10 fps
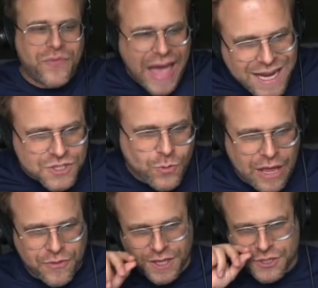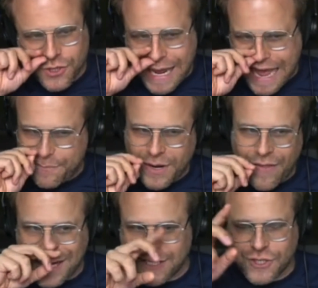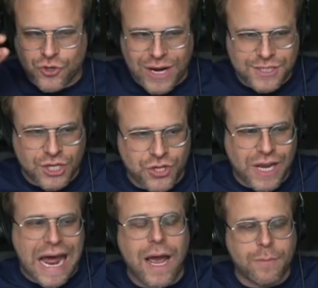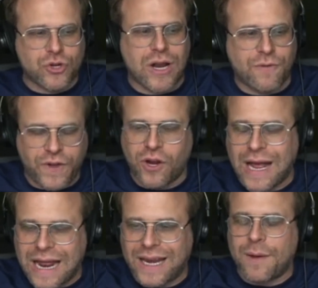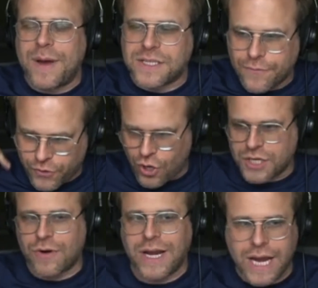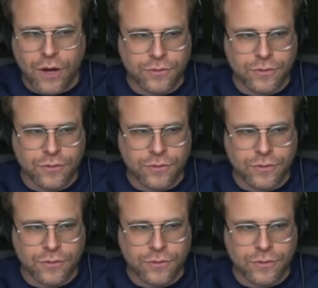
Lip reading: that is what I think is going to happen. And that's the transition that I'm trying to figure out how to get myself across right now.